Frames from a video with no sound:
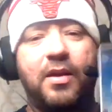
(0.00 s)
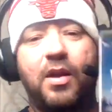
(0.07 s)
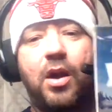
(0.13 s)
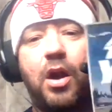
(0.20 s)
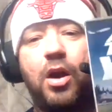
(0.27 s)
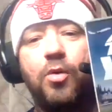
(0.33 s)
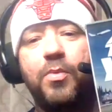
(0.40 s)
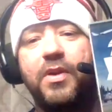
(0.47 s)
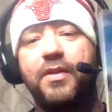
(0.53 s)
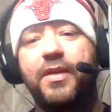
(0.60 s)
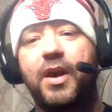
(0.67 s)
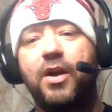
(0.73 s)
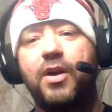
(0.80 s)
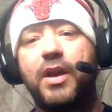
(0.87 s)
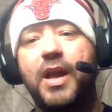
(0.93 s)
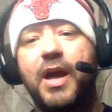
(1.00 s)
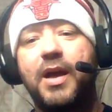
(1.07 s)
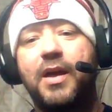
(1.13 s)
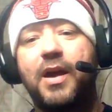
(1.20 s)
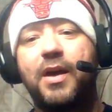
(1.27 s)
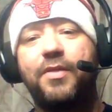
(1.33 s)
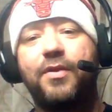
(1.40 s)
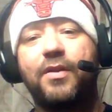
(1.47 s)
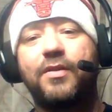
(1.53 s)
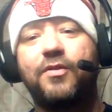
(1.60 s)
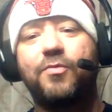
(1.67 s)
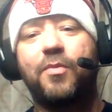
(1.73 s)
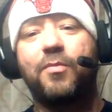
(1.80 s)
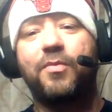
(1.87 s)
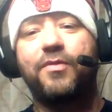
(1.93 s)
Are We There Yet? I thought
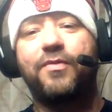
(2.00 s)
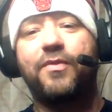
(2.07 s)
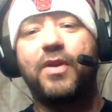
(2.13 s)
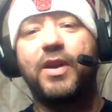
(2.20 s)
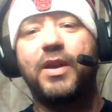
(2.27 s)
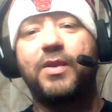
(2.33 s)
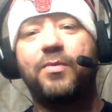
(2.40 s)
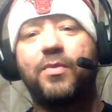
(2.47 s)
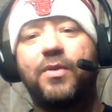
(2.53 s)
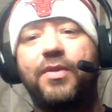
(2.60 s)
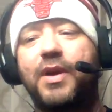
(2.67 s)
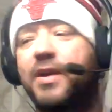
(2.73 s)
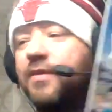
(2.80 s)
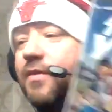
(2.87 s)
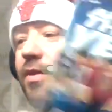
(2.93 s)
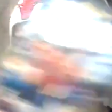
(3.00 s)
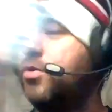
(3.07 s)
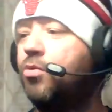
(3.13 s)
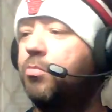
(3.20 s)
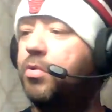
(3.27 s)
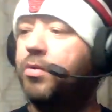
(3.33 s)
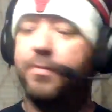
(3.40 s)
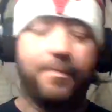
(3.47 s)
this one was funny with Ice Cube.